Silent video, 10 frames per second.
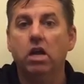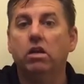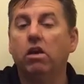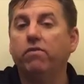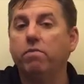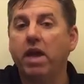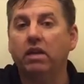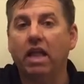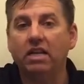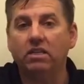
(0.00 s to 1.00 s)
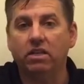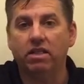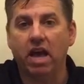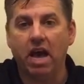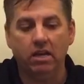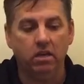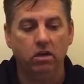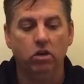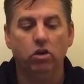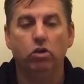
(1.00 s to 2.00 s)
Now, if you make less than that,
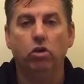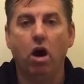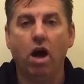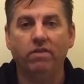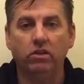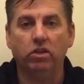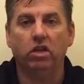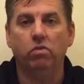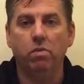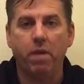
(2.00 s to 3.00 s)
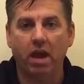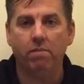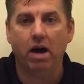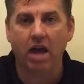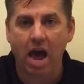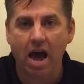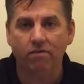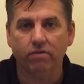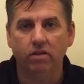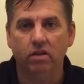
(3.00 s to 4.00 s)
obviously you would pay about half.